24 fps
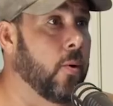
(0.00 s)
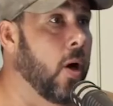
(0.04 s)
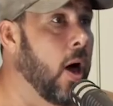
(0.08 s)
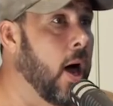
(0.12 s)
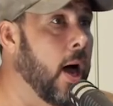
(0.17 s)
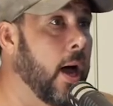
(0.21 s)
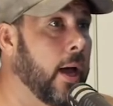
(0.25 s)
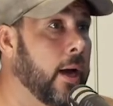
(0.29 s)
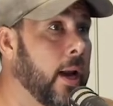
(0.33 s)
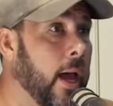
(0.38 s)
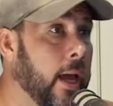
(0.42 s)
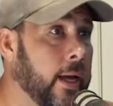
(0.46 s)

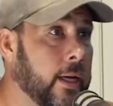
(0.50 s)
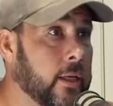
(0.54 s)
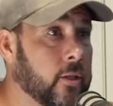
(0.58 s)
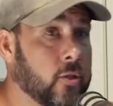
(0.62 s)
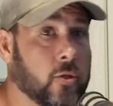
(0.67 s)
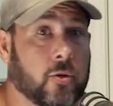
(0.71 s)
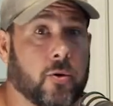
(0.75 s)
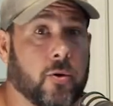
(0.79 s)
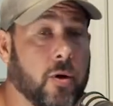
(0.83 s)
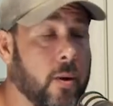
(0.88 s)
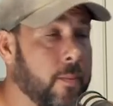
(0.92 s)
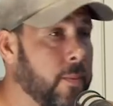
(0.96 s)
want. I can
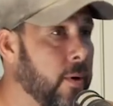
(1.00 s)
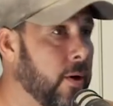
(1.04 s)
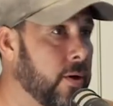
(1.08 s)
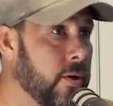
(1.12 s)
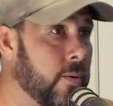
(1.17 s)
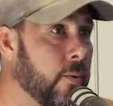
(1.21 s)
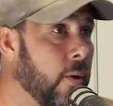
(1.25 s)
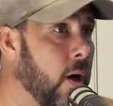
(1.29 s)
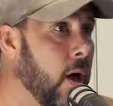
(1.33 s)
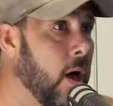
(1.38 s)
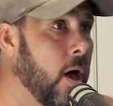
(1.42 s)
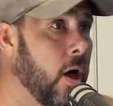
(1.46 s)
screw up all
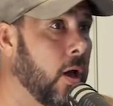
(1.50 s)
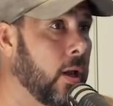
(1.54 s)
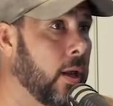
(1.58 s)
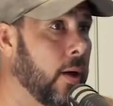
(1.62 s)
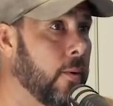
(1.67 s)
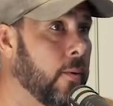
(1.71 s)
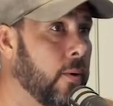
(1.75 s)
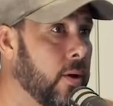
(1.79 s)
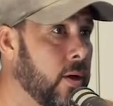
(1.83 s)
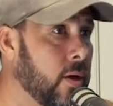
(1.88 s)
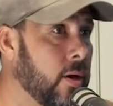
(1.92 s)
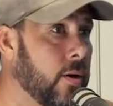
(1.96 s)
you want.
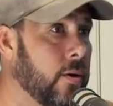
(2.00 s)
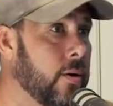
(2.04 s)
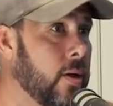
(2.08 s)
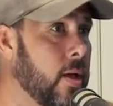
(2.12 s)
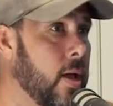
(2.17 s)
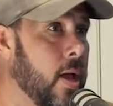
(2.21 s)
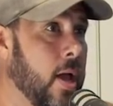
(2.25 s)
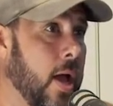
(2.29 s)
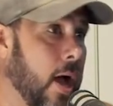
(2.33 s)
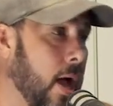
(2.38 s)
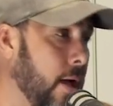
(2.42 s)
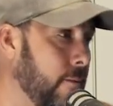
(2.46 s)

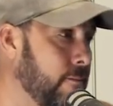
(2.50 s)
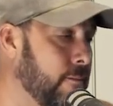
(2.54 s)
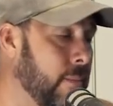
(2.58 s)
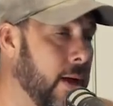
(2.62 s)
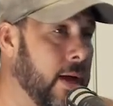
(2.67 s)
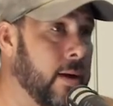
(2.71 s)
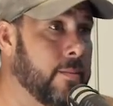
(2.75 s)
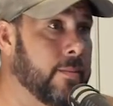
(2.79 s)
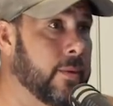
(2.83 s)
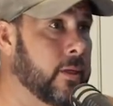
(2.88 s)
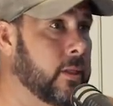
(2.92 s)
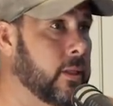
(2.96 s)
I've
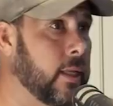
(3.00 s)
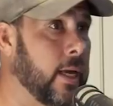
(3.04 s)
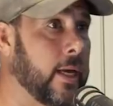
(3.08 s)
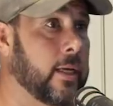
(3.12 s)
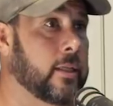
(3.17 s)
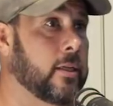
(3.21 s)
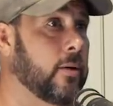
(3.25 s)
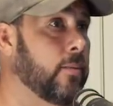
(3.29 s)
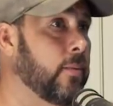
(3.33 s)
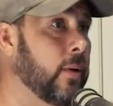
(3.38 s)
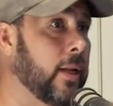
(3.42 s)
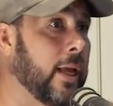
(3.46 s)
made
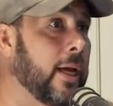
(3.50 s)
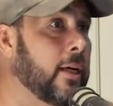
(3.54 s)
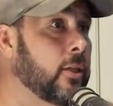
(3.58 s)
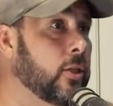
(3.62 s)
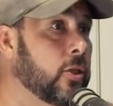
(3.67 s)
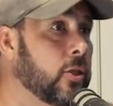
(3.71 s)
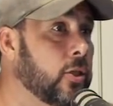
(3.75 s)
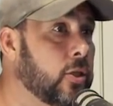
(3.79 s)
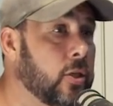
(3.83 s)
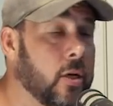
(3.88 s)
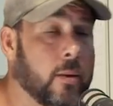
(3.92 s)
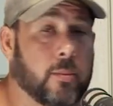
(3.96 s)
mistakes in
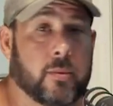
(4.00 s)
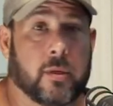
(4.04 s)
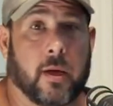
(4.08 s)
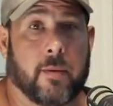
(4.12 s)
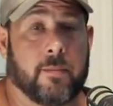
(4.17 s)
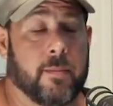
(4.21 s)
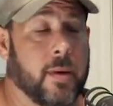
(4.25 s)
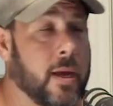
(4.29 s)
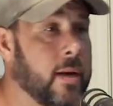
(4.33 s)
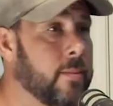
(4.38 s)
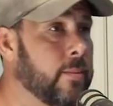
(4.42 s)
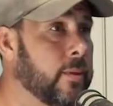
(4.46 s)
relationships.
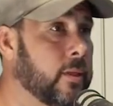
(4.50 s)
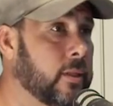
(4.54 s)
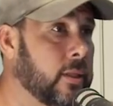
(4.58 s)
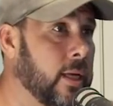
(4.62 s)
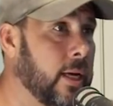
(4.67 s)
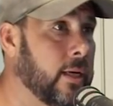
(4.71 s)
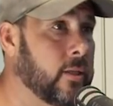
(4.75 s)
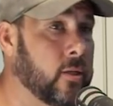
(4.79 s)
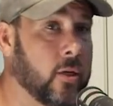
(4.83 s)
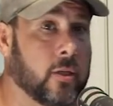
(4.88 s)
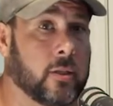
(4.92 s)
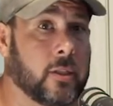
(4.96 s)
I've made
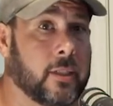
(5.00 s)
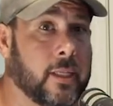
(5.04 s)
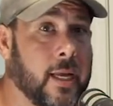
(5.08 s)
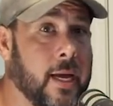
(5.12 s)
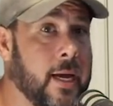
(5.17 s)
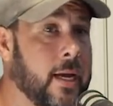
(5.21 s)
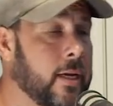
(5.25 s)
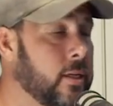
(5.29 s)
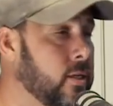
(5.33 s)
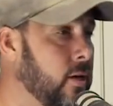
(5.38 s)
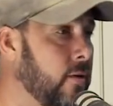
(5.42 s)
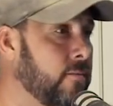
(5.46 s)
mistakes on
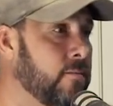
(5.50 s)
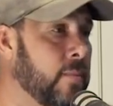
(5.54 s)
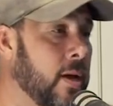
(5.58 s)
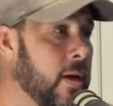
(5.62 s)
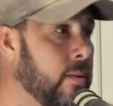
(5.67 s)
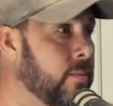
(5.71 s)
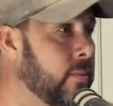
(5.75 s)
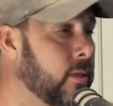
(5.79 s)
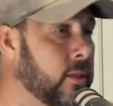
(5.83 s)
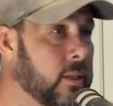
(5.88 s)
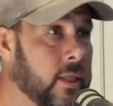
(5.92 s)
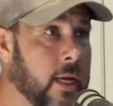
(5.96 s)
stage. I've
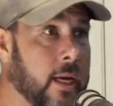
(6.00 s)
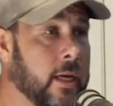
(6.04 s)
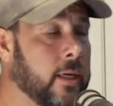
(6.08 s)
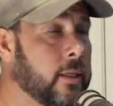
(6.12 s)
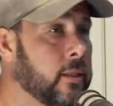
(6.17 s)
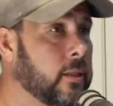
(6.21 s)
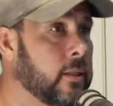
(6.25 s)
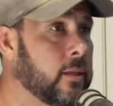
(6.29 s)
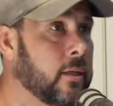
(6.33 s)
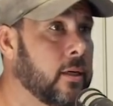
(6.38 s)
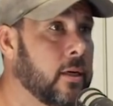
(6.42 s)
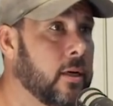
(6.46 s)
made
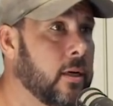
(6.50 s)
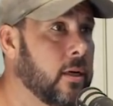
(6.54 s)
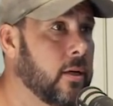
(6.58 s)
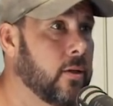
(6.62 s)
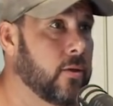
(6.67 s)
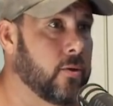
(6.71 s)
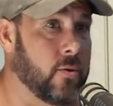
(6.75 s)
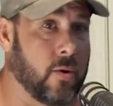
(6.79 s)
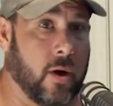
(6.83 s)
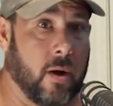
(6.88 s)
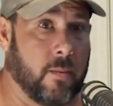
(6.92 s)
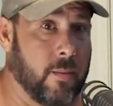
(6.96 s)
mistakes
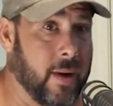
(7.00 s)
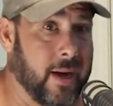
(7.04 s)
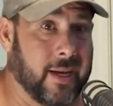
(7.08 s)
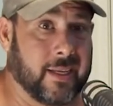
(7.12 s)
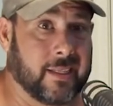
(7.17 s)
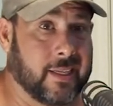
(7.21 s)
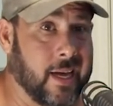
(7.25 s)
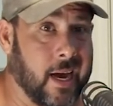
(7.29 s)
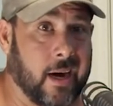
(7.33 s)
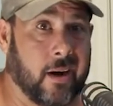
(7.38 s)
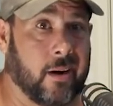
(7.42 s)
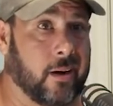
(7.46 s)
throughout my
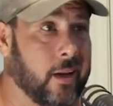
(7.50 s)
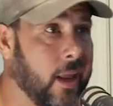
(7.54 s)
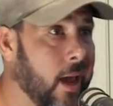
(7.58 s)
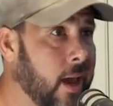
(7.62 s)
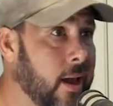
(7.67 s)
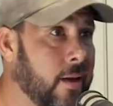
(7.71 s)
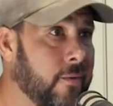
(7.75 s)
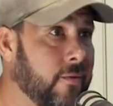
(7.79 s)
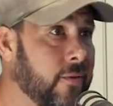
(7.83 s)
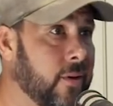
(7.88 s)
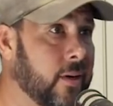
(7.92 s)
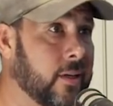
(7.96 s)
entire
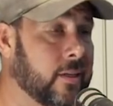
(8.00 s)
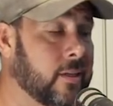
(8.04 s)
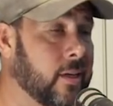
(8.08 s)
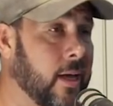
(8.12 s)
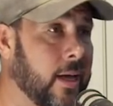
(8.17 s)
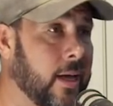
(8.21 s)
life, and it's